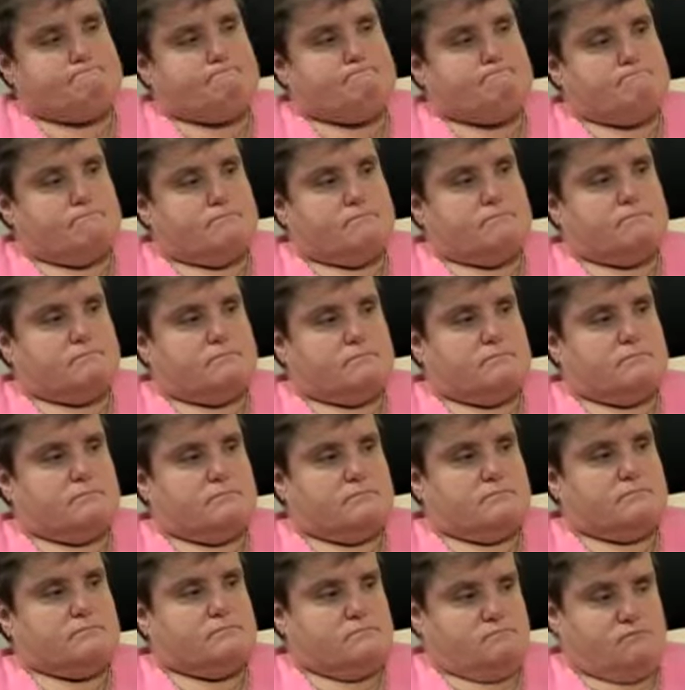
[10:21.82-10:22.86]
good
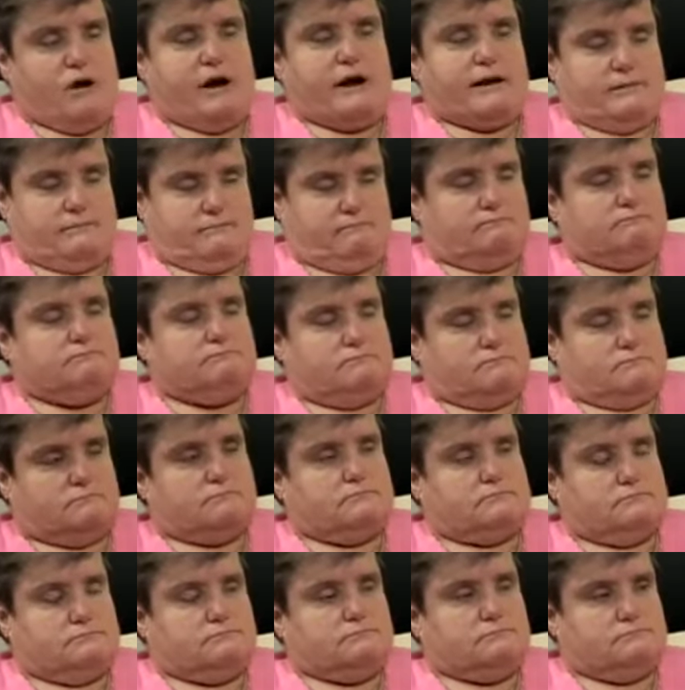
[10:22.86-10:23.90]
guess, because
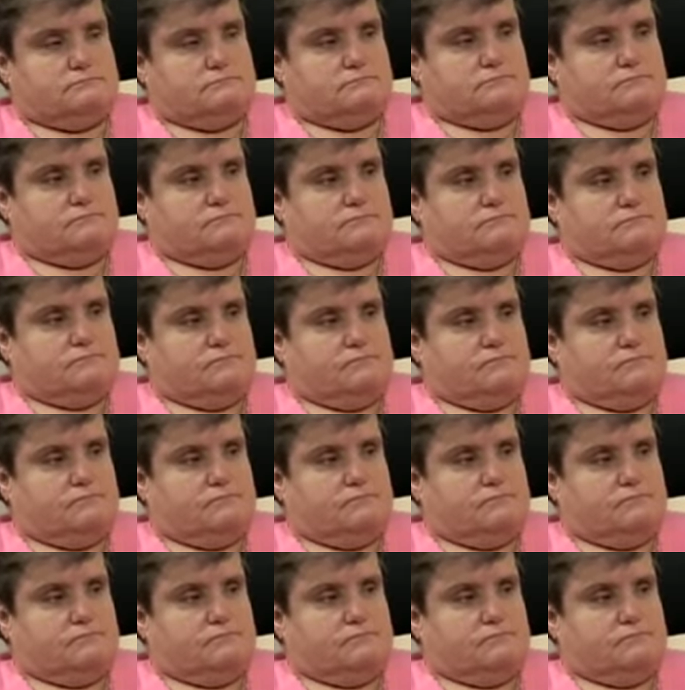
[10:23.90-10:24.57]
that's sort of one of